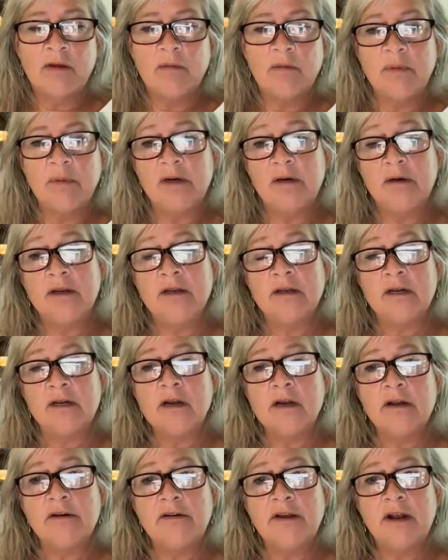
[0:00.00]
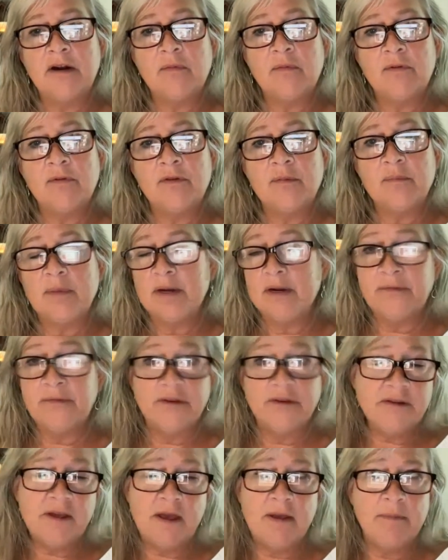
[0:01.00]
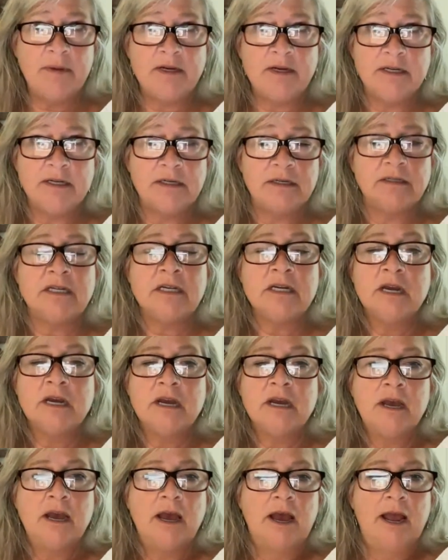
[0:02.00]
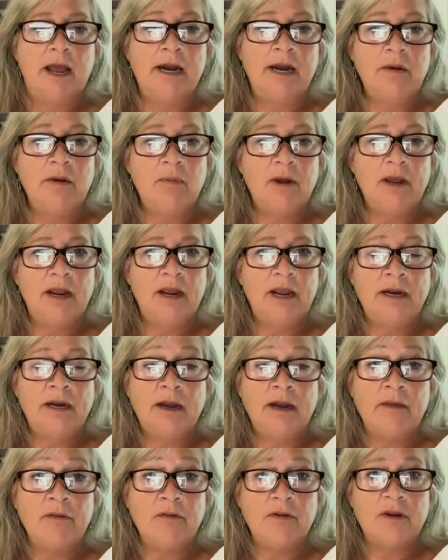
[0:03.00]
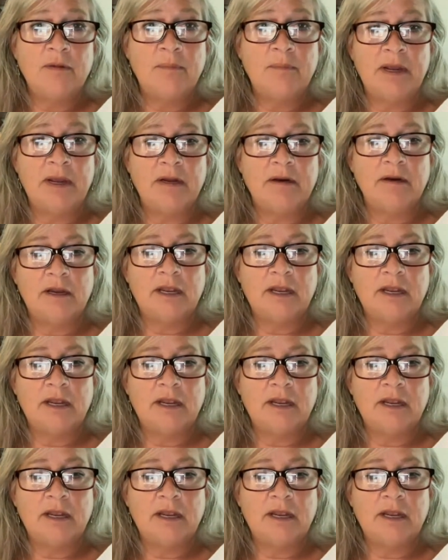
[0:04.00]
I'm in contact with him, but at the time I didn't. Anyway, and neither did Ben.